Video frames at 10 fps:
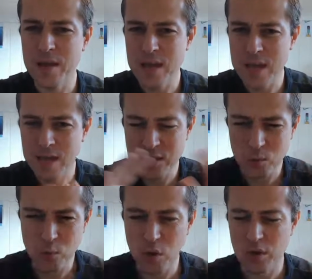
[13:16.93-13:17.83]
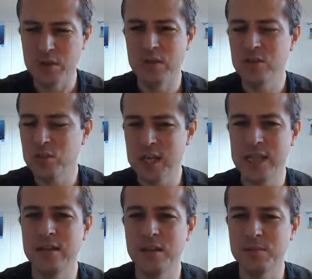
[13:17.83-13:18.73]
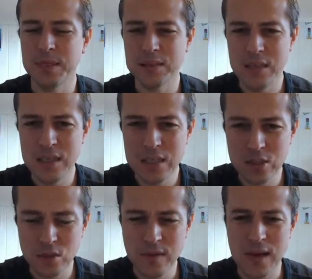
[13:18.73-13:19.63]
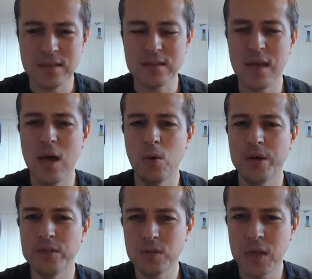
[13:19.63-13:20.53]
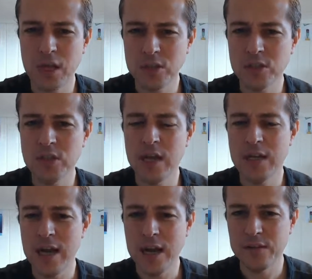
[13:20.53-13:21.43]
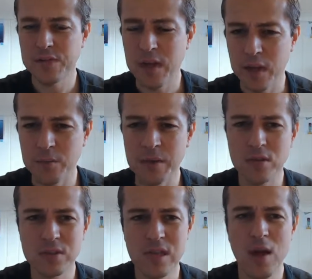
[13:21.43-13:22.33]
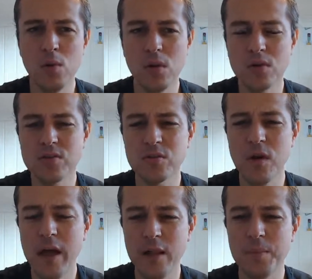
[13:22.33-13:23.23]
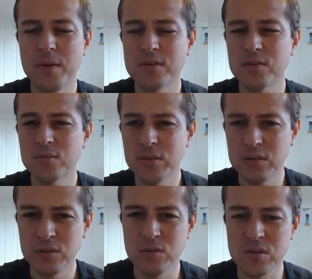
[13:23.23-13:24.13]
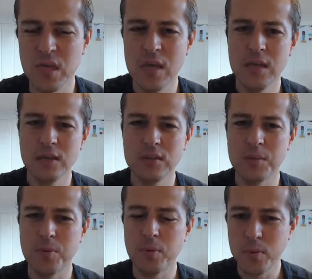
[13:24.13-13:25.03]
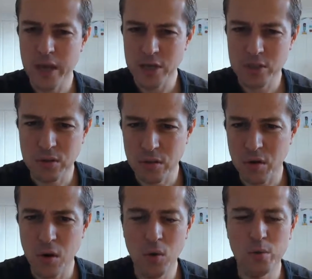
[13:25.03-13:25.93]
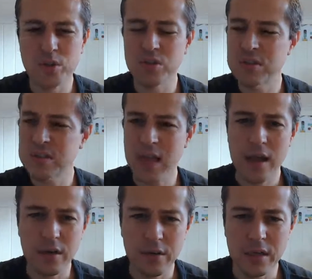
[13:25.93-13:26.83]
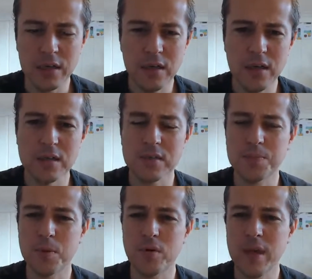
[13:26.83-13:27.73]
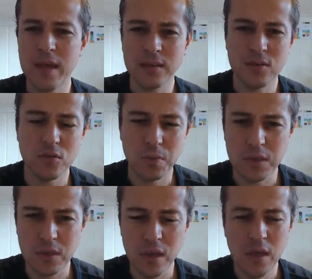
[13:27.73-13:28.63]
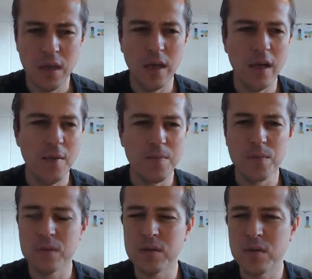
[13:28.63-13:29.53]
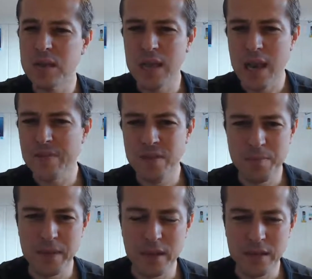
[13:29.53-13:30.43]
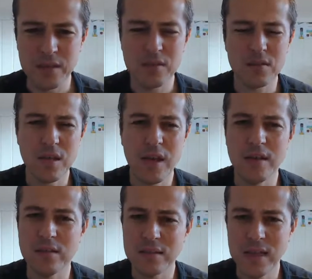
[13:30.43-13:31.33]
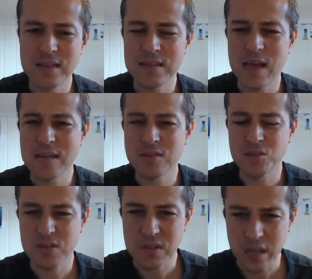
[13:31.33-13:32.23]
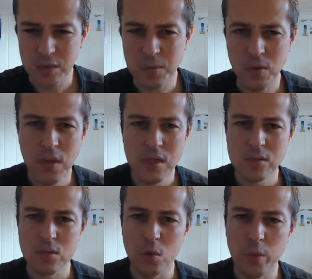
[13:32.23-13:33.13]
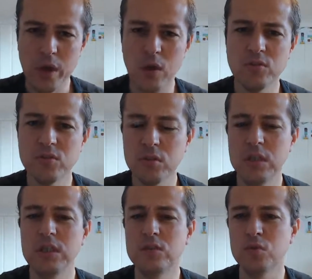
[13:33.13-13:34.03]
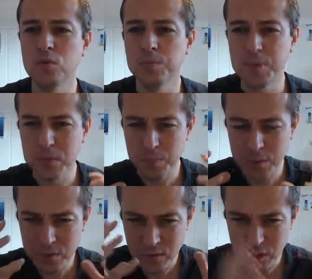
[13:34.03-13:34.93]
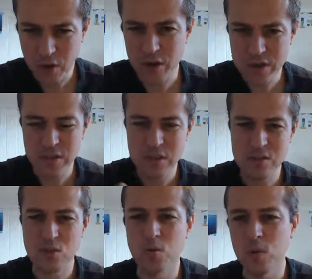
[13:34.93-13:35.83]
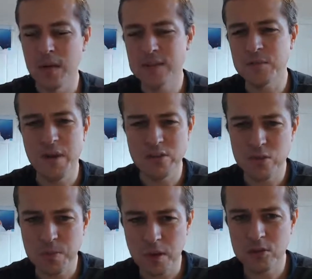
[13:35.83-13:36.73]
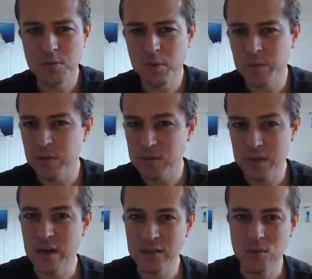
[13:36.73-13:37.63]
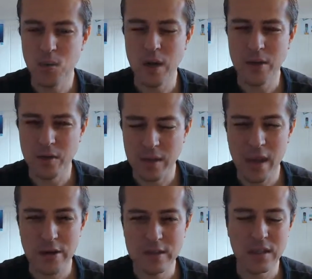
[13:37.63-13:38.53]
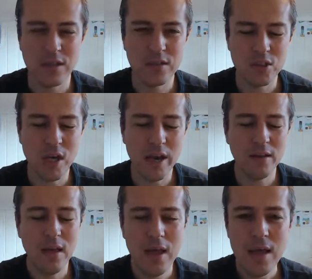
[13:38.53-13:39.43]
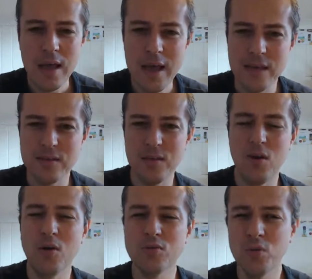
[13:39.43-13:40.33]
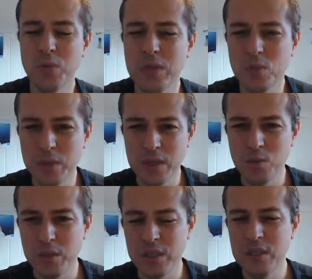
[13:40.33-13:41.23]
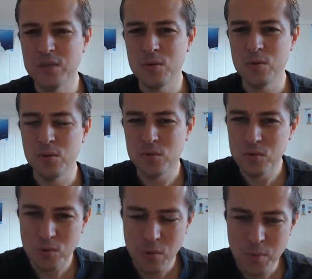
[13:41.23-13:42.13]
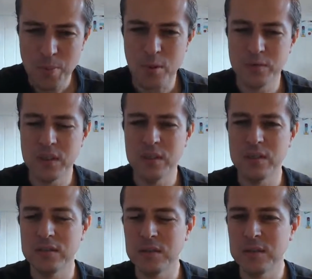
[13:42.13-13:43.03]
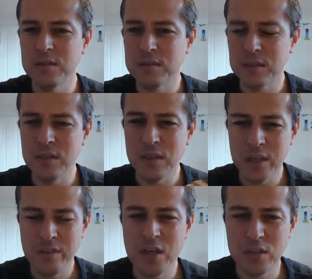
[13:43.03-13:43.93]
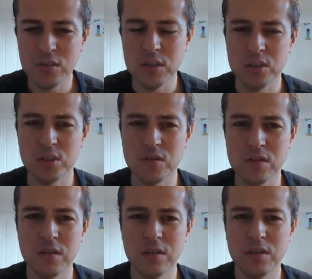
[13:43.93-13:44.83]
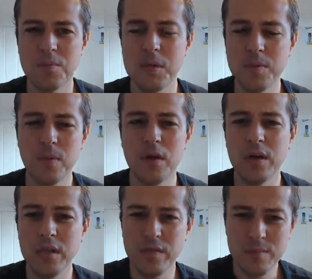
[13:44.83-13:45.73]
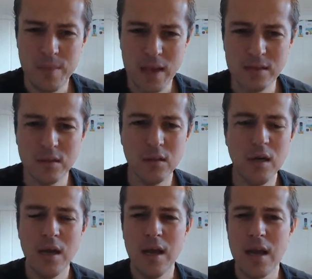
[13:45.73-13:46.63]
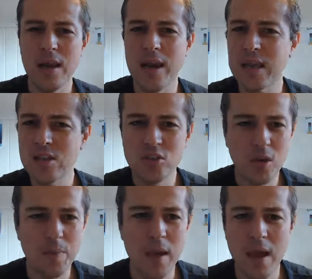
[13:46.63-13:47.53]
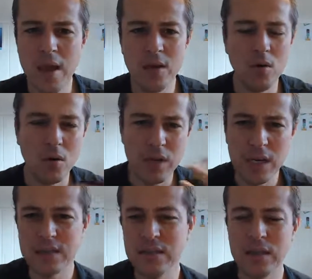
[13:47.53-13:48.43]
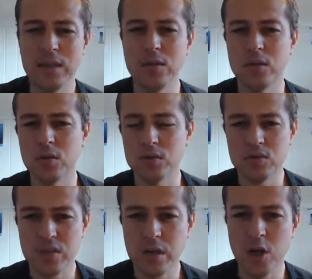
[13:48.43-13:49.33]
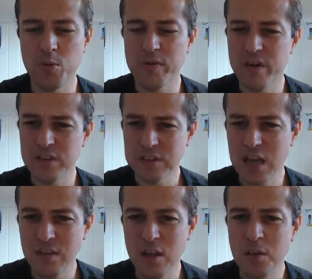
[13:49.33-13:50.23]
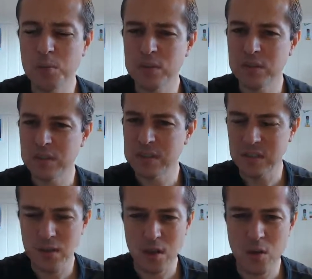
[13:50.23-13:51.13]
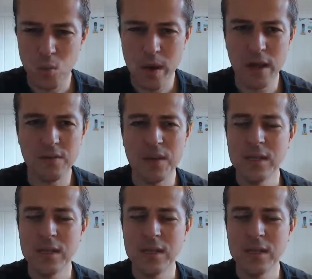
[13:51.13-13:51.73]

in the world in general, but each of us, our education and healthcare, because that will also help us to reduce the population growth, which is staggering. It's projected to be 11 billions, and that's unsustainable. So we also need to put girls in school as much as possible, because they are the one, carrying the child. And also we need to improve the living conditions, so that people are living better. And like in Japan or in Italy, those economy very developed, where there is a lot of wealth,